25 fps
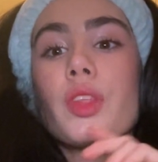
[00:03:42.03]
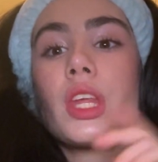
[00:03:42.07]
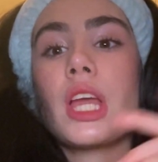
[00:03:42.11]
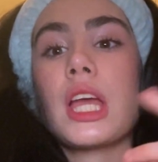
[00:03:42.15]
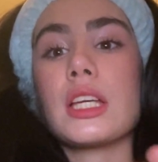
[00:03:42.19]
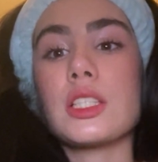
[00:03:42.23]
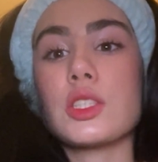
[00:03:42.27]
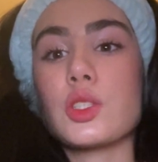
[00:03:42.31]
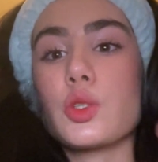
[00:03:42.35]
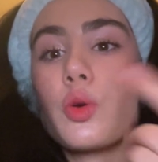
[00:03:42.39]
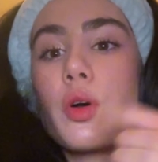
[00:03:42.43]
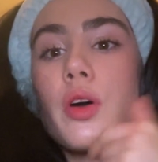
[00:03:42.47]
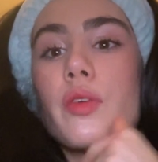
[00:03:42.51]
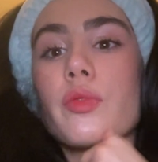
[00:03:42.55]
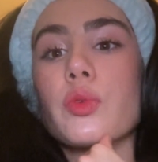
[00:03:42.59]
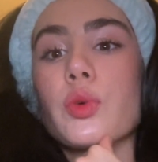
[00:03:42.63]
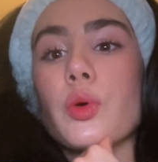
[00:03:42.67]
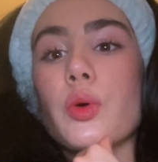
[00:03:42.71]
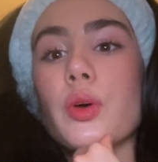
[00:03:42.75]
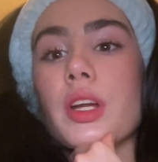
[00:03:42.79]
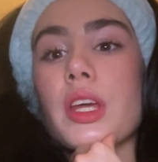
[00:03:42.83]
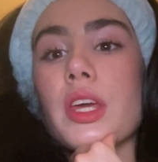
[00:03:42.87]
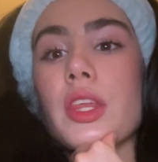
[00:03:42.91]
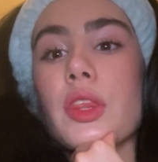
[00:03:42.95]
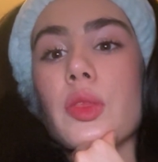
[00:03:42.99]
It's
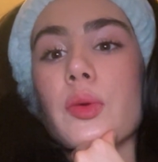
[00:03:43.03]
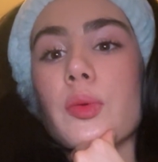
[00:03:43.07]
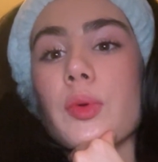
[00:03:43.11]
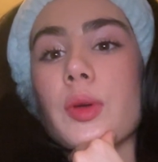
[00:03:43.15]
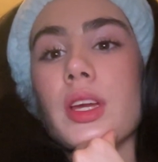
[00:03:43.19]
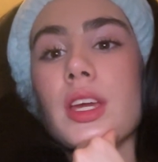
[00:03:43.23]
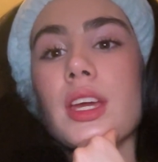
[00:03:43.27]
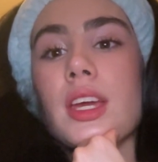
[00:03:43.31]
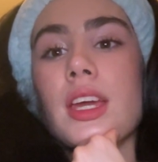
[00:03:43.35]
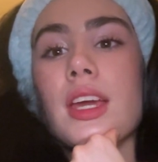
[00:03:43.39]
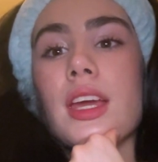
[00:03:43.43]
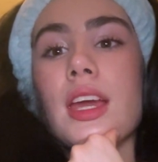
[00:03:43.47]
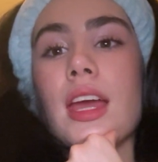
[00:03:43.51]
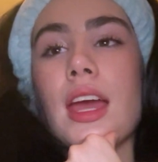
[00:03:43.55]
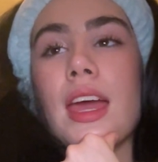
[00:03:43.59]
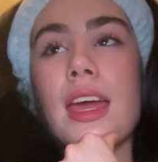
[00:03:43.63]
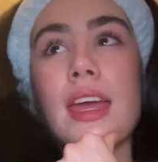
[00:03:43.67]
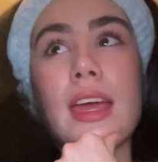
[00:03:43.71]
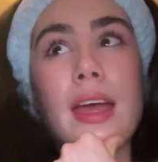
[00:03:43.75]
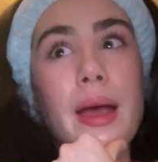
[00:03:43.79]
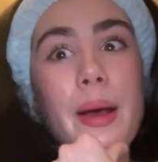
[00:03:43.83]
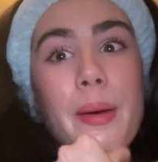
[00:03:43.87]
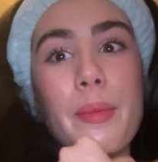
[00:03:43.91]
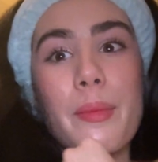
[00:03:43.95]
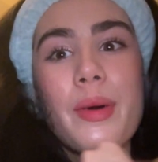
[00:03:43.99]
12:23
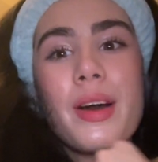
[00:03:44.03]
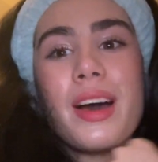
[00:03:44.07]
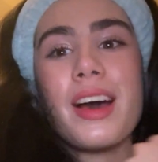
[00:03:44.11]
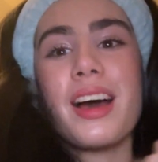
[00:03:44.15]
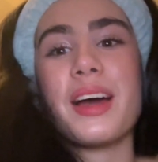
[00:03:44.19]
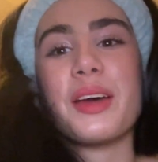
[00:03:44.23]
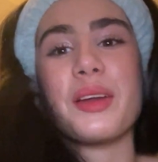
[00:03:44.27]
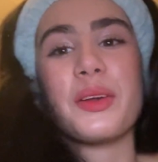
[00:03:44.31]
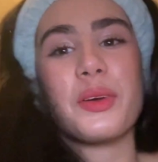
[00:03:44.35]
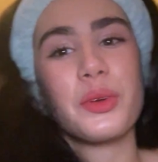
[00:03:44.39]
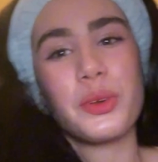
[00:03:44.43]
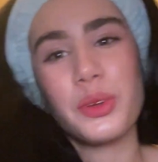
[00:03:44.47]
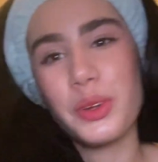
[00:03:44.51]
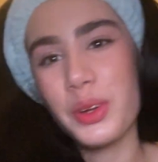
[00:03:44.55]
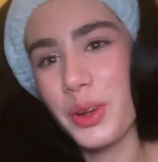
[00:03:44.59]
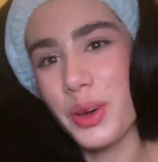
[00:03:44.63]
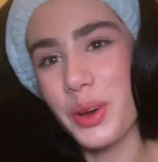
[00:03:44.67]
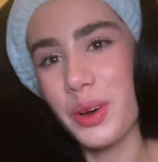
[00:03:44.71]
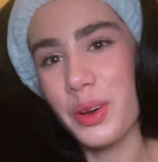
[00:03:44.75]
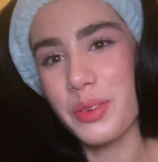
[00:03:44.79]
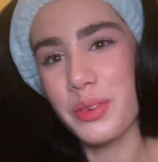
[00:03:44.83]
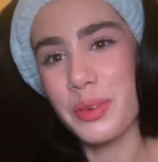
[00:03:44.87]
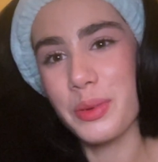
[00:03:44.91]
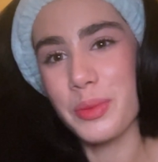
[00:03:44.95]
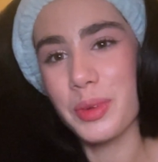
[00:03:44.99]
a.m. I don't know
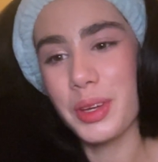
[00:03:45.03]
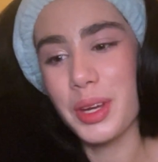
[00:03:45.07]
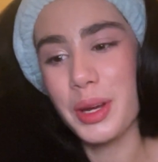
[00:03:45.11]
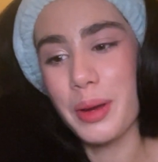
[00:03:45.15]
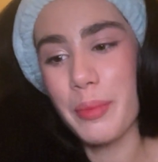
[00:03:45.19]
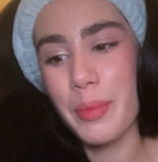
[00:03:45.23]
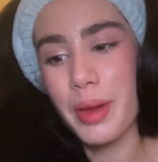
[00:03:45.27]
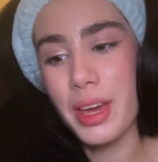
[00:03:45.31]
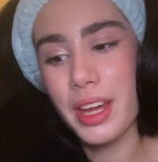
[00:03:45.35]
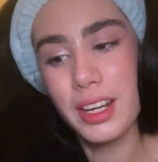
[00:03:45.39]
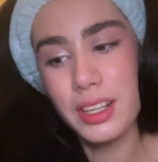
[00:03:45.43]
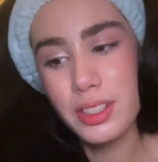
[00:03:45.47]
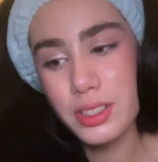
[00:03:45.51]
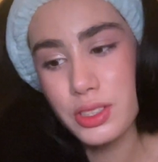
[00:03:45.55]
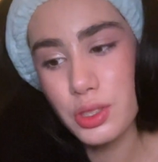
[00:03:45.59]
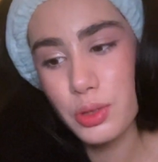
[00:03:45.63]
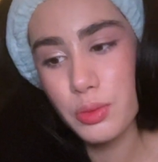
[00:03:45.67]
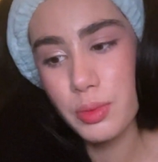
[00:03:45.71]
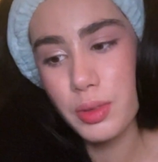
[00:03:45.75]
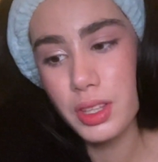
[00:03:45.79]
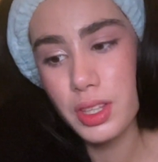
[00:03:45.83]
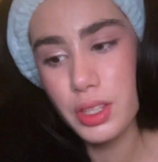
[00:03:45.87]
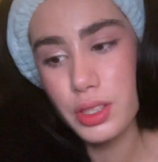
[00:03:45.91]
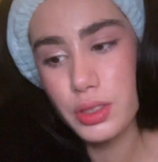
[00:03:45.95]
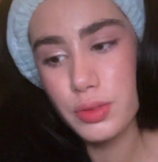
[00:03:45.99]
if I'm gonna manage to
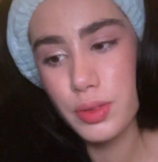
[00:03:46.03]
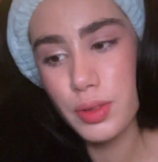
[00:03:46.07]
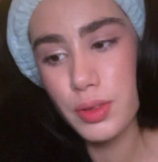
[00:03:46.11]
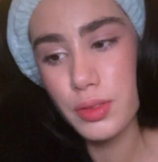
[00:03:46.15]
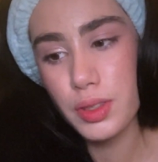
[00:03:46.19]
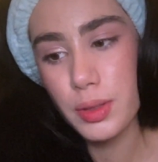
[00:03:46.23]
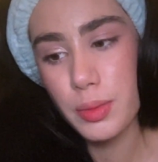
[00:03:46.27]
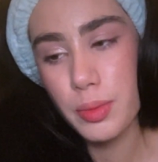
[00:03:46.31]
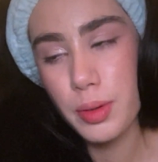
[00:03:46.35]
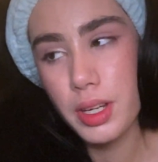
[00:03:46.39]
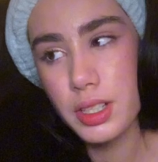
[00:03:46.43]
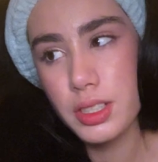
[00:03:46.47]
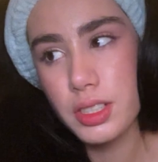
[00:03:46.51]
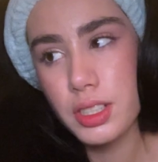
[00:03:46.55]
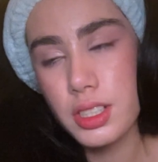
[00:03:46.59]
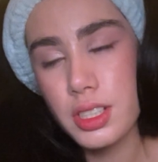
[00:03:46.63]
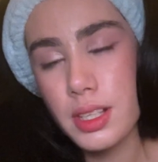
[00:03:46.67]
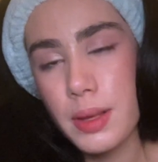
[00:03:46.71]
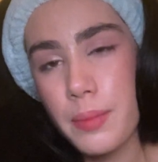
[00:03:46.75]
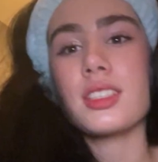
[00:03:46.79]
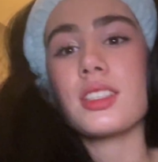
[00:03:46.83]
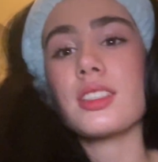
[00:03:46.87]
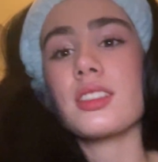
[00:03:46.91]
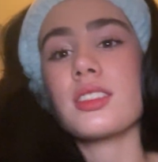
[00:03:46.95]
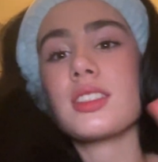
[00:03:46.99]
read those 50 pages.
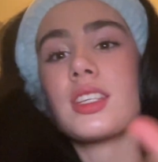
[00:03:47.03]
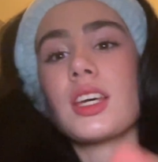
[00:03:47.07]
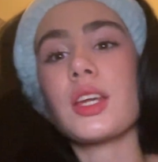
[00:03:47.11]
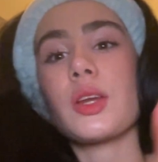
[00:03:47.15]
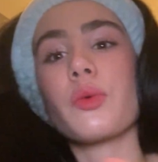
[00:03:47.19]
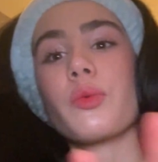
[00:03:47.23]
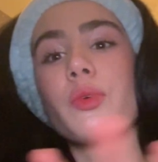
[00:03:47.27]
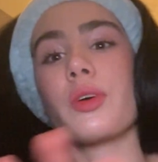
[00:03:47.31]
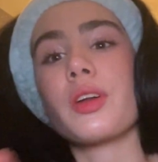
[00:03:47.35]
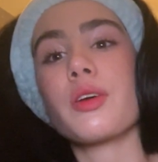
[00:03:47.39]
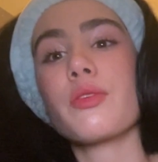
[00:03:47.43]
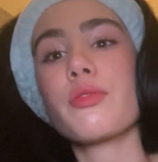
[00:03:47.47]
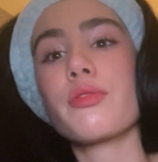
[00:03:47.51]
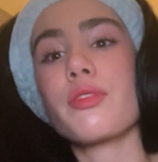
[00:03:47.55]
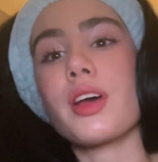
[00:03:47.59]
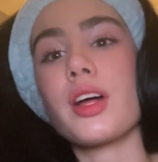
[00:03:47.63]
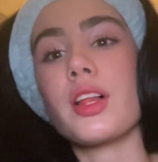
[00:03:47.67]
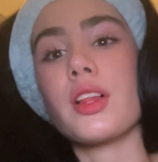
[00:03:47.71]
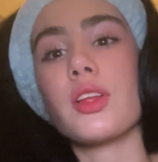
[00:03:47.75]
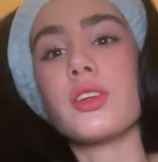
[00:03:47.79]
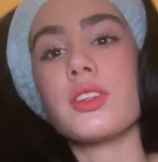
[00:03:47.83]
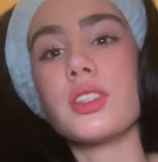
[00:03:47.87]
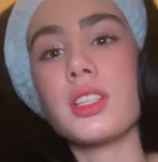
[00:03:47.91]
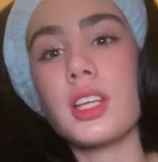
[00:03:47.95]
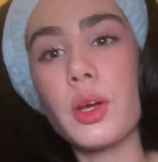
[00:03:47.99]
Since I don't want to fail
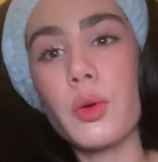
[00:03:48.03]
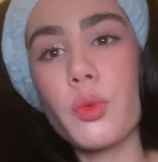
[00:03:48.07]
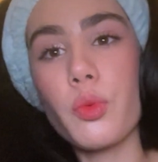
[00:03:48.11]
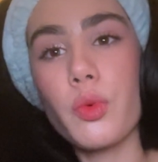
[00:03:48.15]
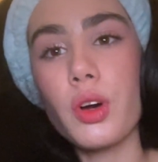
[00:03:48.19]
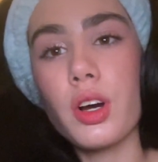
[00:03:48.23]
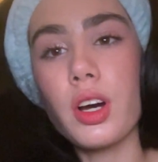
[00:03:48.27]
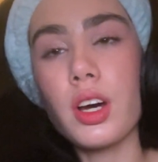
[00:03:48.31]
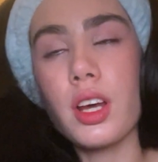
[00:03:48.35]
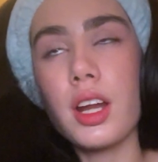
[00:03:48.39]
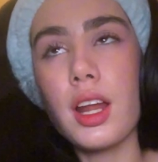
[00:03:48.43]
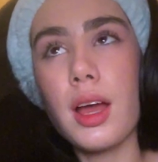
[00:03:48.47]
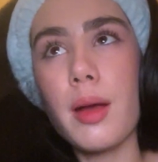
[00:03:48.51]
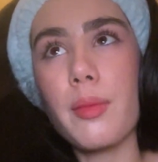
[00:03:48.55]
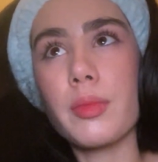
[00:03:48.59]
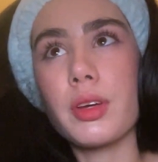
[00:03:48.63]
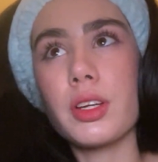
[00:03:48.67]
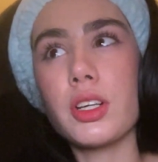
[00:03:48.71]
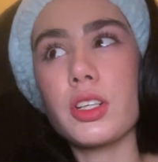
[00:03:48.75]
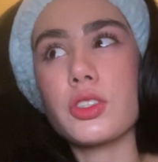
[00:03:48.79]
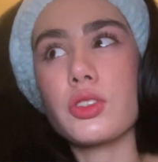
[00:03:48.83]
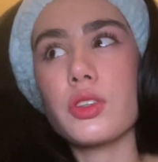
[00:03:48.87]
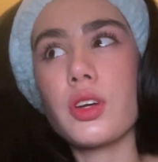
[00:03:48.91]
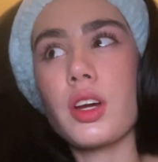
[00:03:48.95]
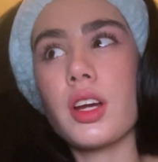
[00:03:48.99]
on day one, I'm
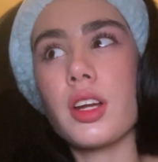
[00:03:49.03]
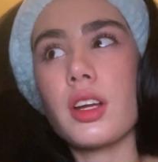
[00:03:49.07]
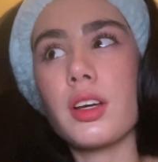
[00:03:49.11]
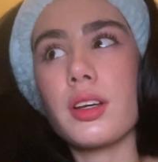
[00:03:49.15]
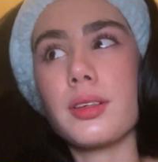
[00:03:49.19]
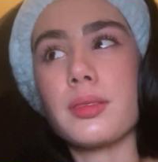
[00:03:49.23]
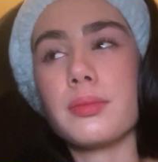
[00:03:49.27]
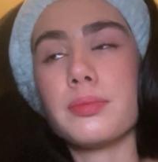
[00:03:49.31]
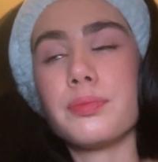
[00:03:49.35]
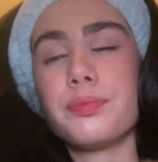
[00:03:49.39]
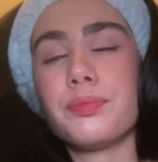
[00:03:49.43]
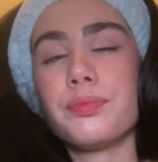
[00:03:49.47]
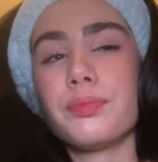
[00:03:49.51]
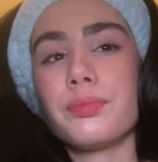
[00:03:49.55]
gonna try to